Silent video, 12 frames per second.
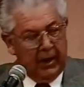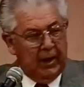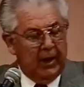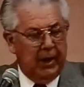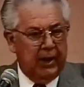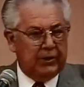
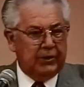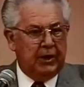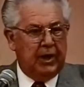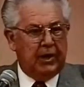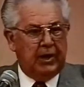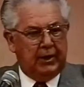is
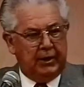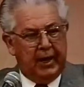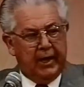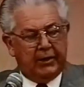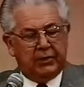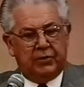not a
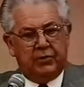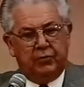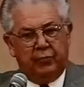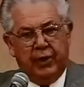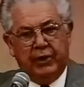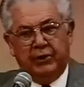tax
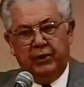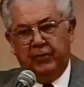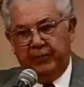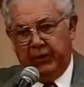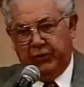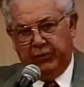raising
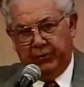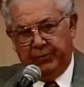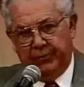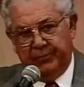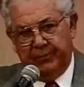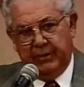venture,
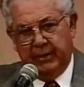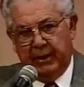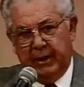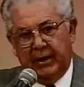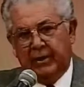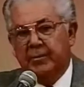and I'd
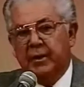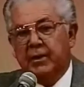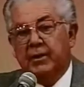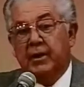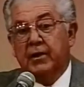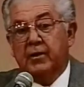like to make
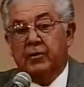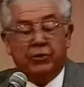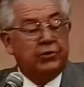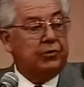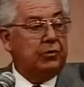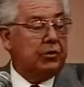that
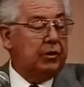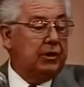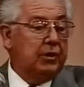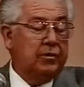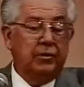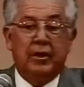crystal clear
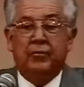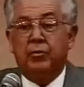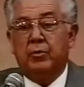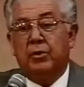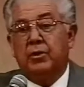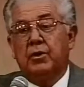to
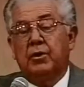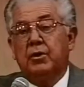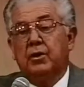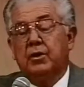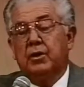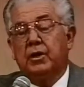everyone
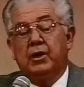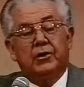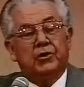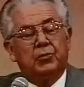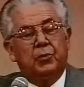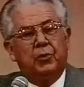here
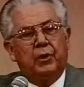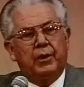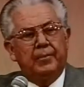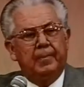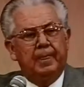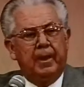this morning
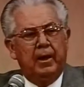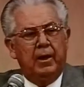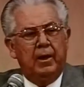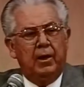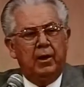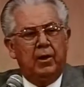
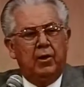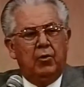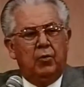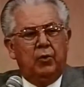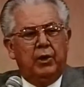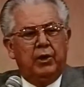
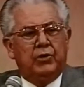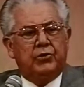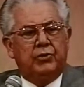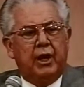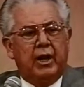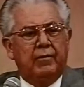we are
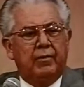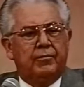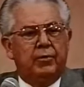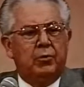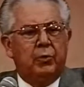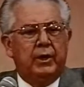striving for
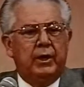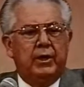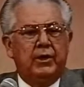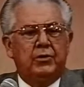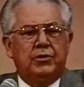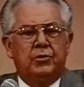
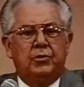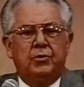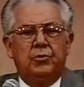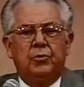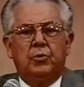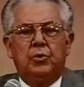ways to